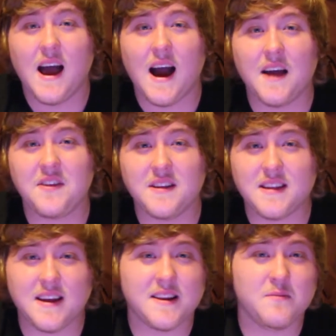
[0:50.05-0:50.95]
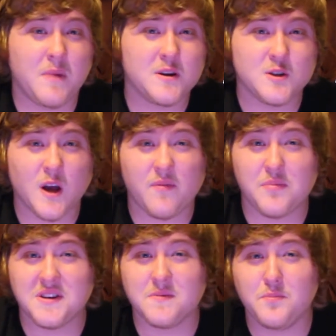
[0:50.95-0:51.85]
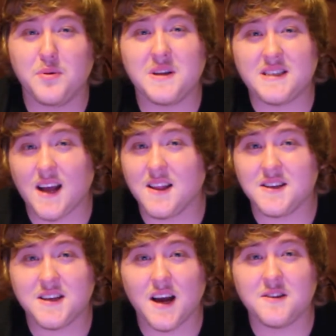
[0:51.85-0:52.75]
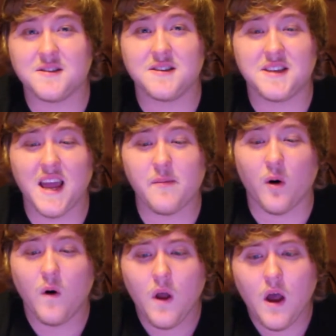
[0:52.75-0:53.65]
I think that Microsoft brings some pretty solid titles to the table.